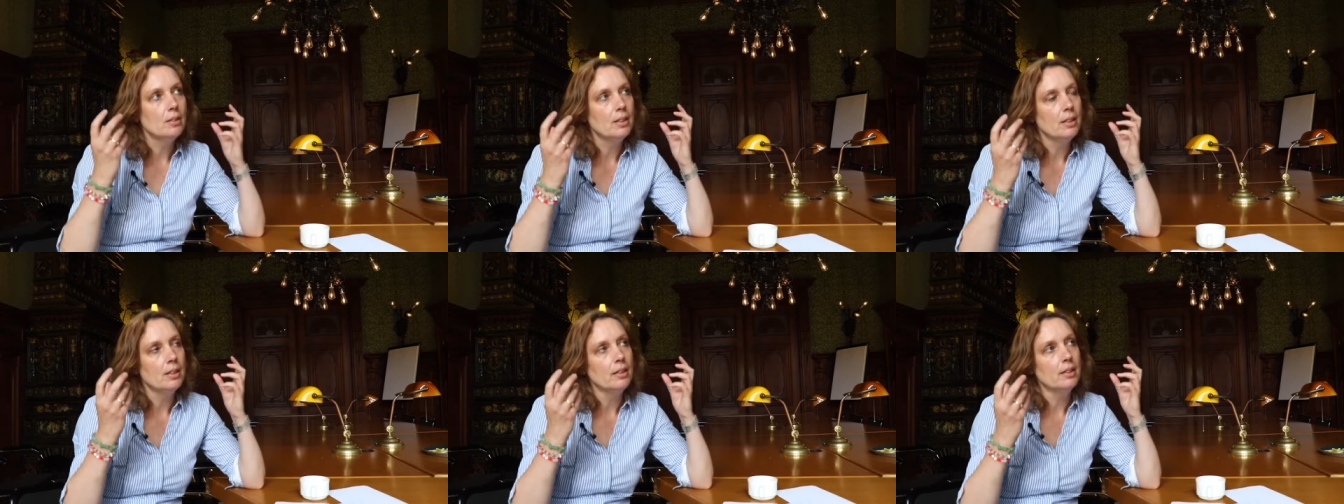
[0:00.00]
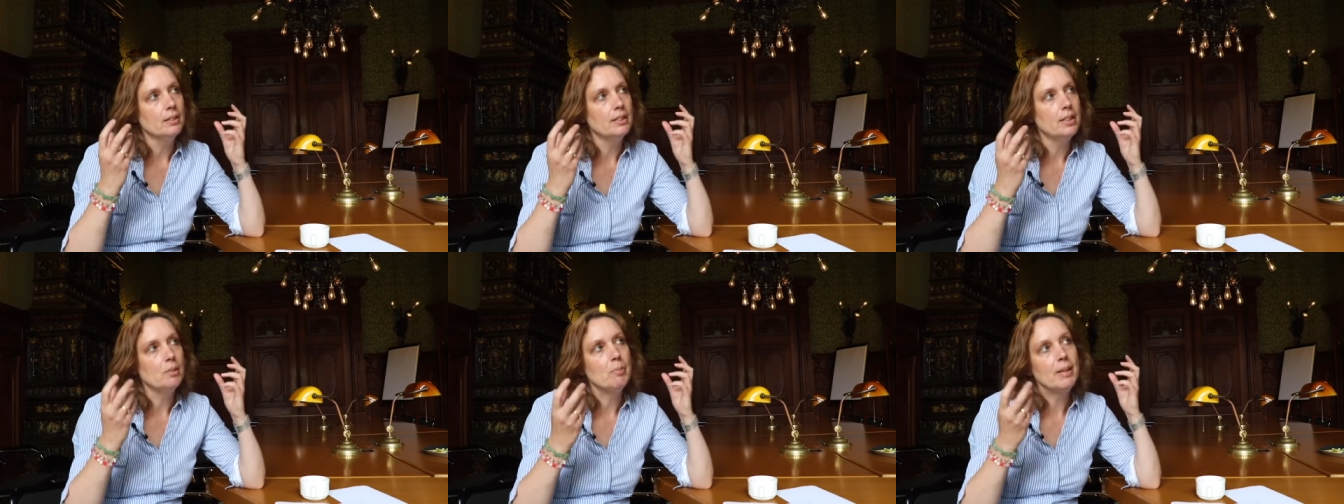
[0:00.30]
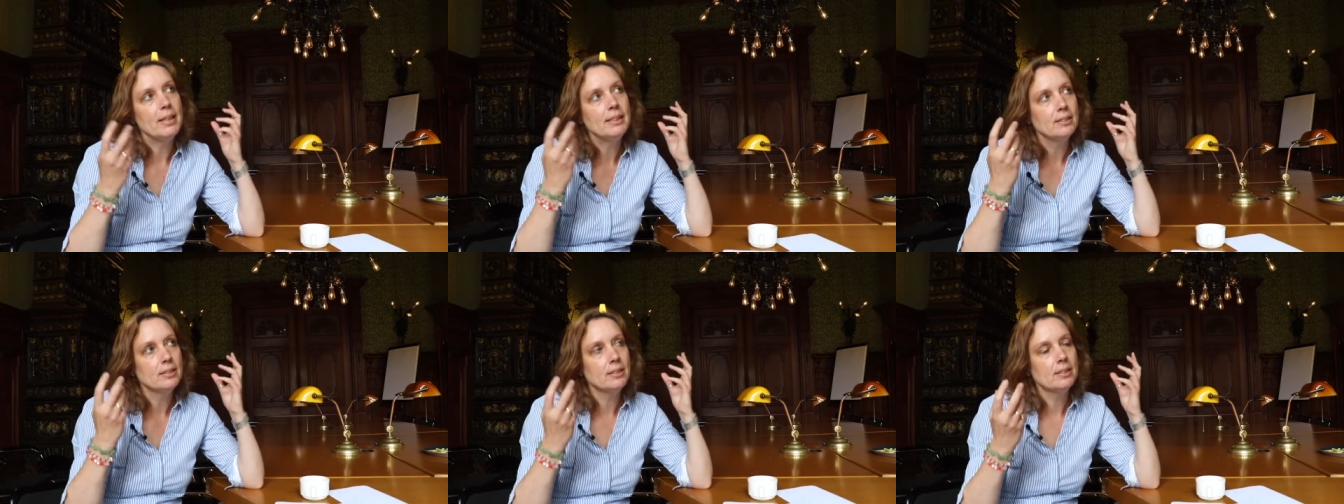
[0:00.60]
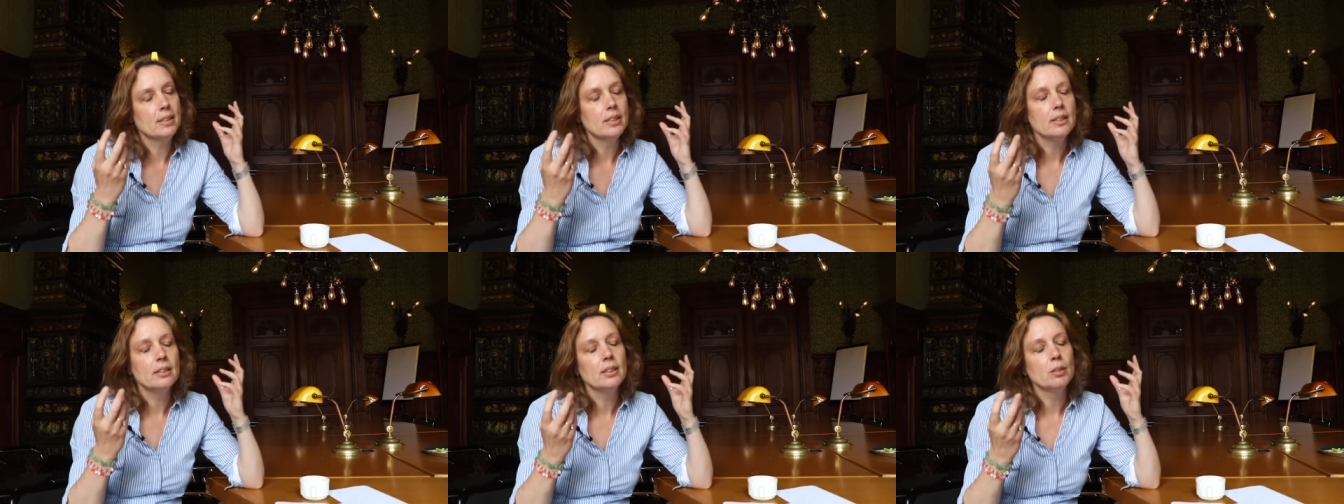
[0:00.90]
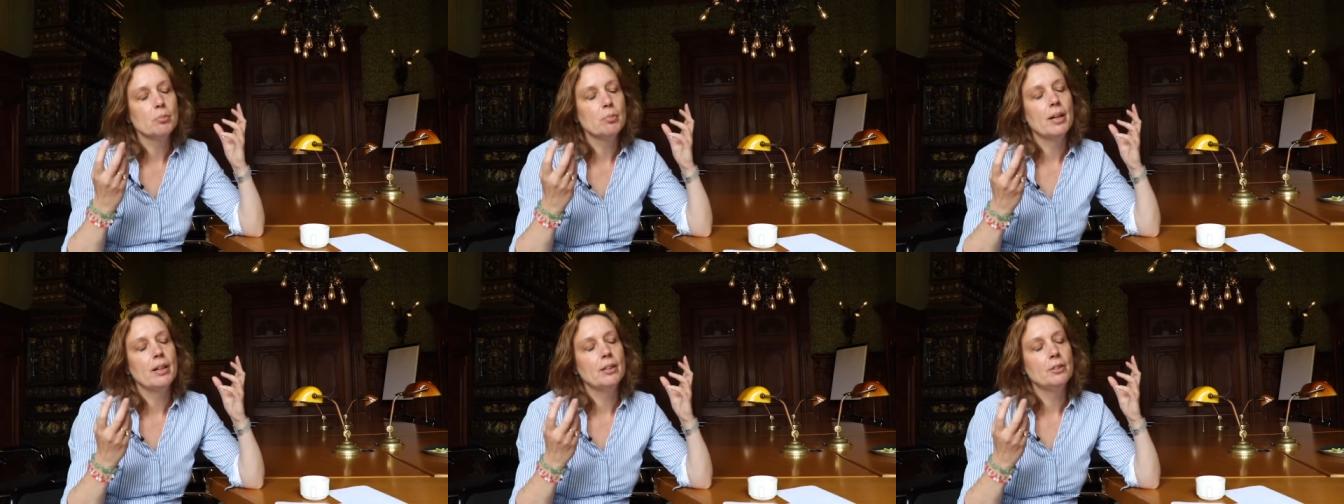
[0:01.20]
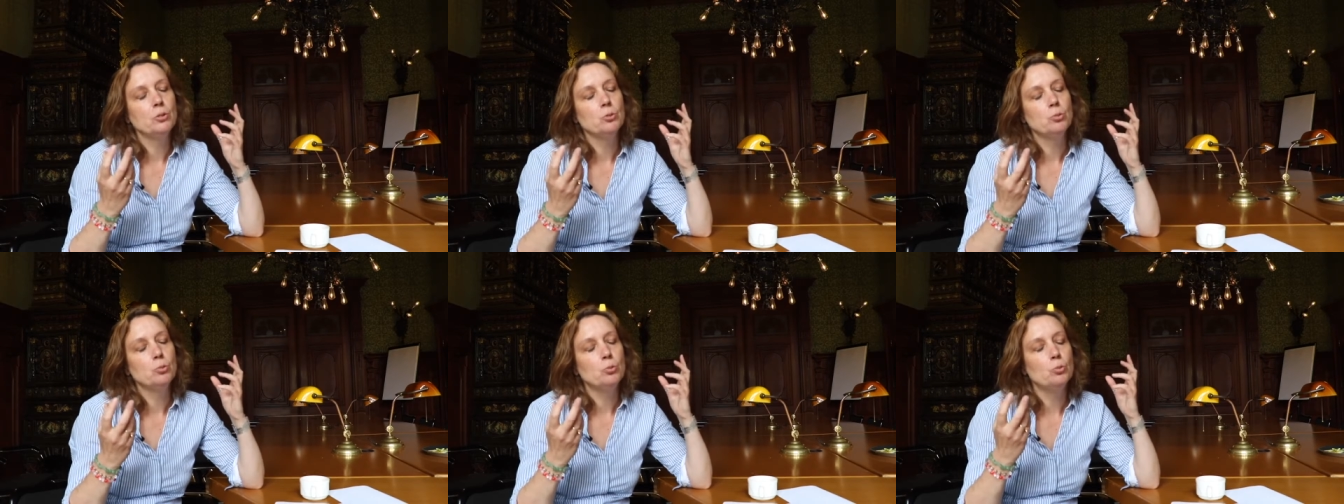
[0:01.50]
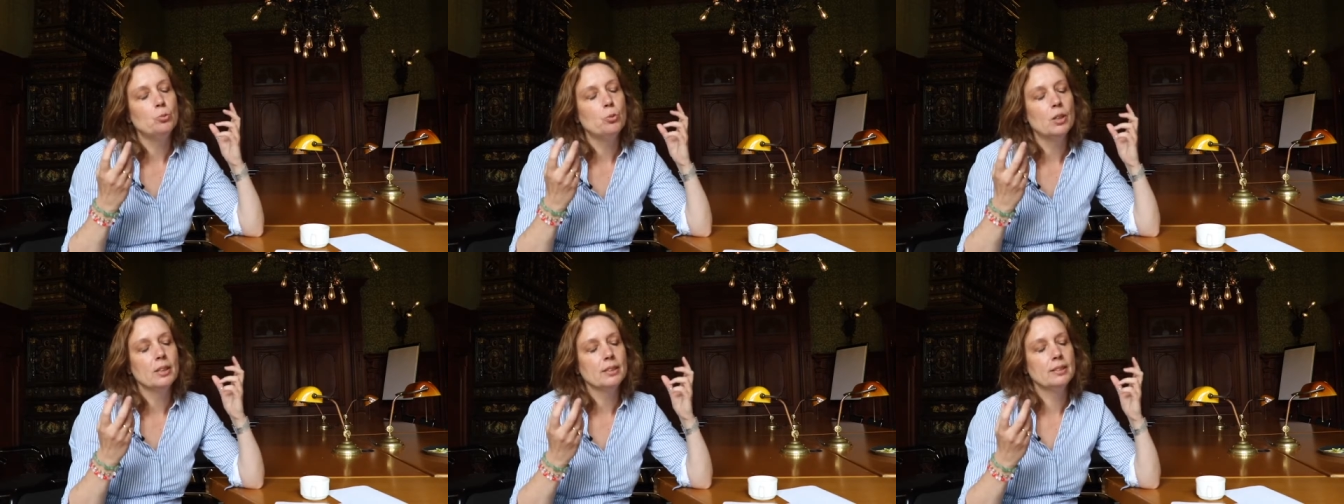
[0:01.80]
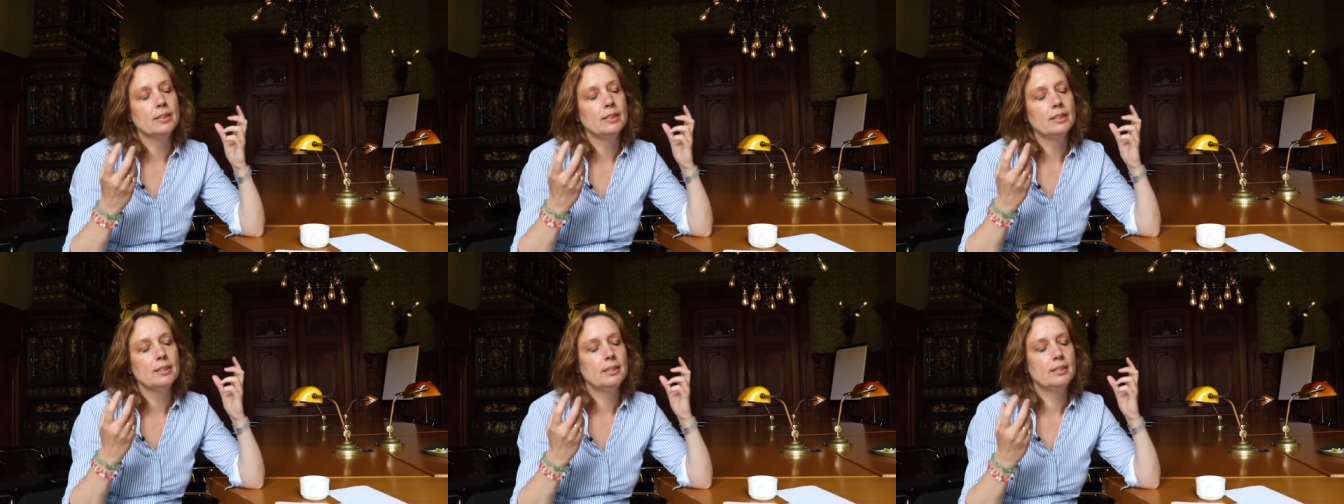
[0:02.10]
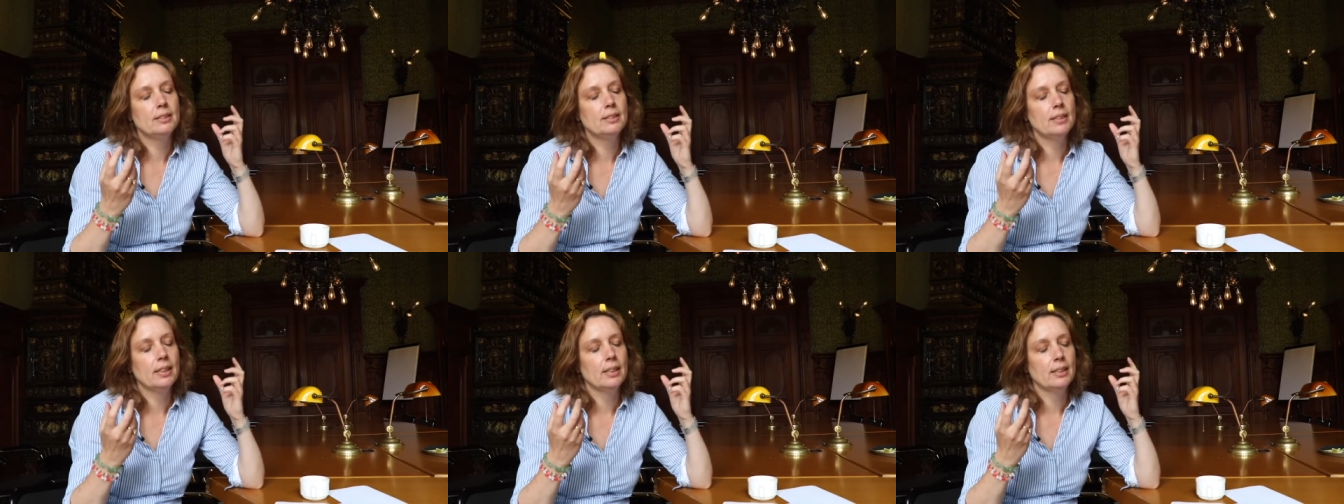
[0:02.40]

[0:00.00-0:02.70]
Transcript: uh, they made us think about what is it